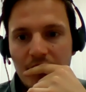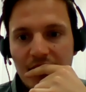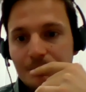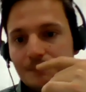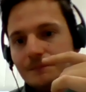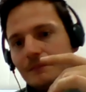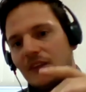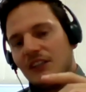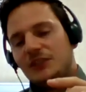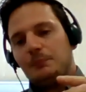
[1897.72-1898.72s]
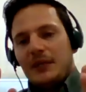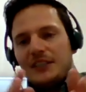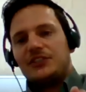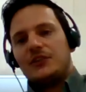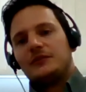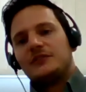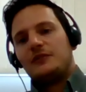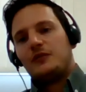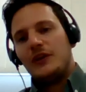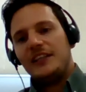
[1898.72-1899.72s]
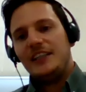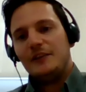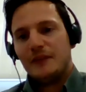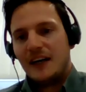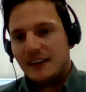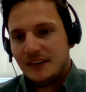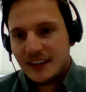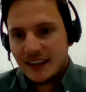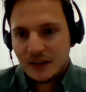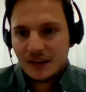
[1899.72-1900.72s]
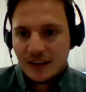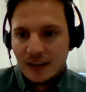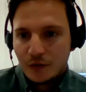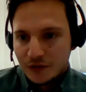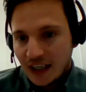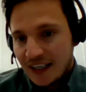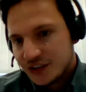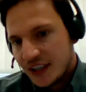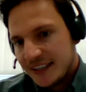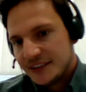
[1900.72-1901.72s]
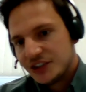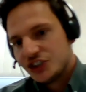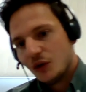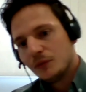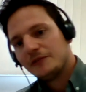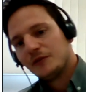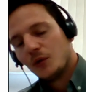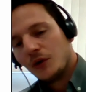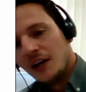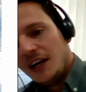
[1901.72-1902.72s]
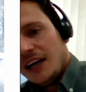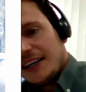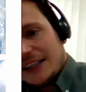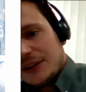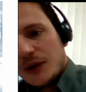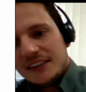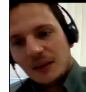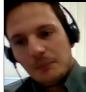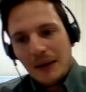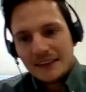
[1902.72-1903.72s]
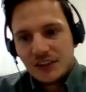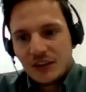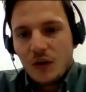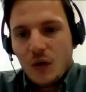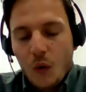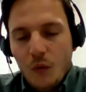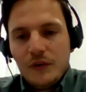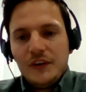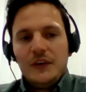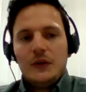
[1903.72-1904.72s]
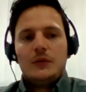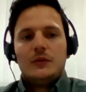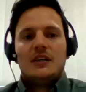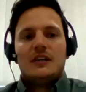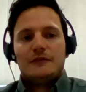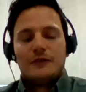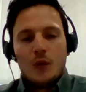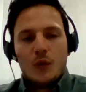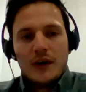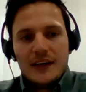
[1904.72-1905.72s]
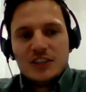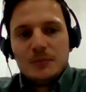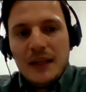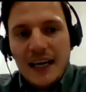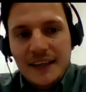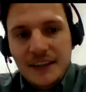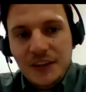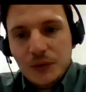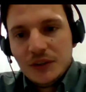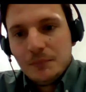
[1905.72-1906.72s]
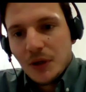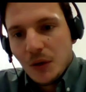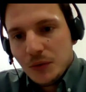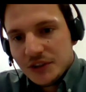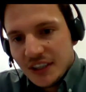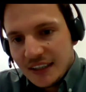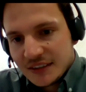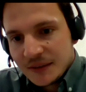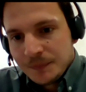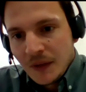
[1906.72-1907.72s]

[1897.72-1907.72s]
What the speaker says: The picture of the 3D file that of the isolator shown before generates a better overview for explaining you the process.